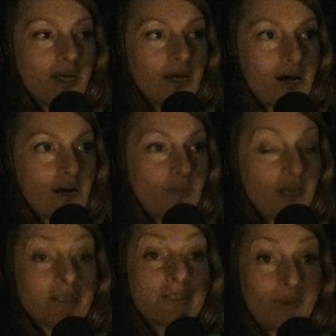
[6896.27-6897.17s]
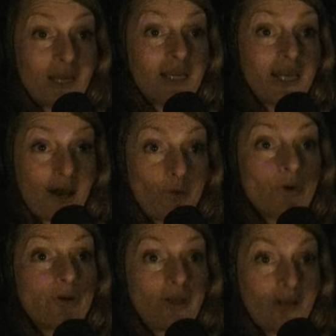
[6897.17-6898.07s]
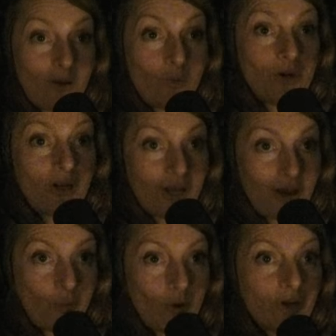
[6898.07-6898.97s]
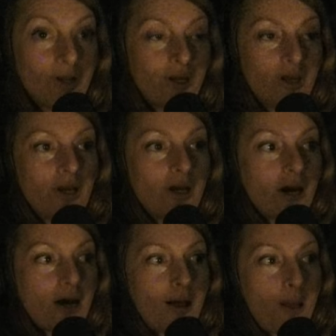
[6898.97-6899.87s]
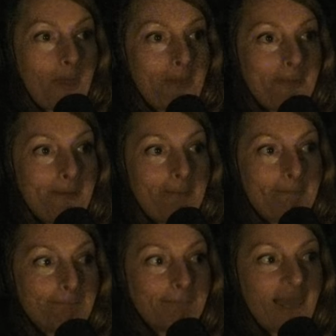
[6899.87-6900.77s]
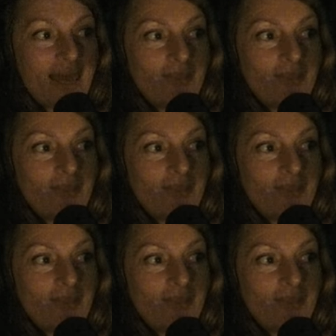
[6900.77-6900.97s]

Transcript: um, and expanding outward and outward and outward. Um, and